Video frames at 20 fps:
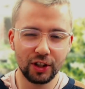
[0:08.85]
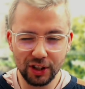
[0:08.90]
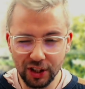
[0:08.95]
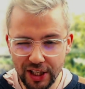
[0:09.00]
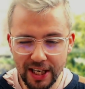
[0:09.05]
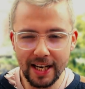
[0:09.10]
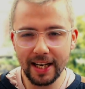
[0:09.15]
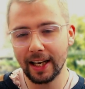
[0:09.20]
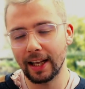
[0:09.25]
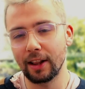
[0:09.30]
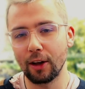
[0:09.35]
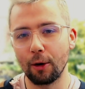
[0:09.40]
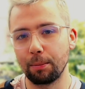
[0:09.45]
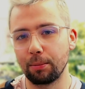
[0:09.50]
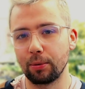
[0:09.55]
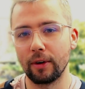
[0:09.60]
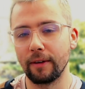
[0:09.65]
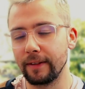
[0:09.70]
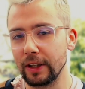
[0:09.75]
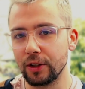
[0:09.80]
cheeky little
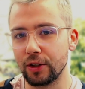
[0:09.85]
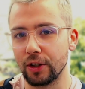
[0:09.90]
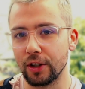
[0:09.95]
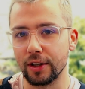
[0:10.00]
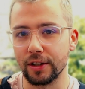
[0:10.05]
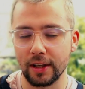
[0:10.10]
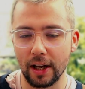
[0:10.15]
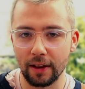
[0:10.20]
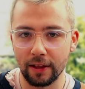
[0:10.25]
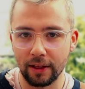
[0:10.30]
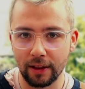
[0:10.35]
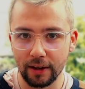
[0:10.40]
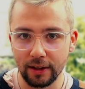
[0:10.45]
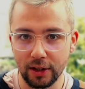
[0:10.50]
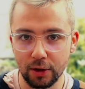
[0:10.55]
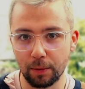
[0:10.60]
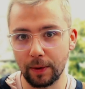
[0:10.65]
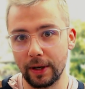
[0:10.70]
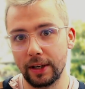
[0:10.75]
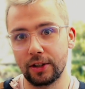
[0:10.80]
privileges
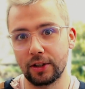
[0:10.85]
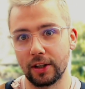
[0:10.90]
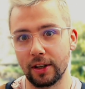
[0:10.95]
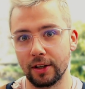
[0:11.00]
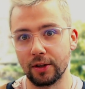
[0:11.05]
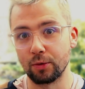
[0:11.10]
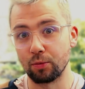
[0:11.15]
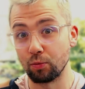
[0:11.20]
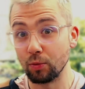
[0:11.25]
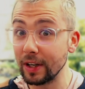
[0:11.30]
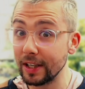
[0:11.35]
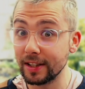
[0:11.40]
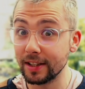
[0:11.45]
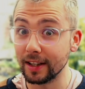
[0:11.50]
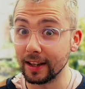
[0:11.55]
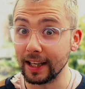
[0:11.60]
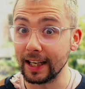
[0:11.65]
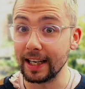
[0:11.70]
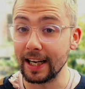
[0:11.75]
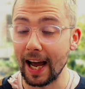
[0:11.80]
that Twitch has
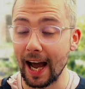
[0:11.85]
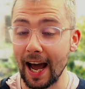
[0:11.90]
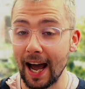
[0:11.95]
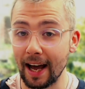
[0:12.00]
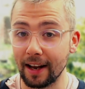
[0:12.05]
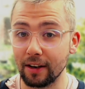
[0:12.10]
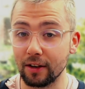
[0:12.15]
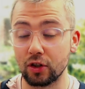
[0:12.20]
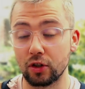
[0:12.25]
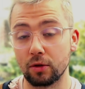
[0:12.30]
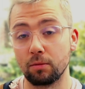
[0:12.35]
recently added.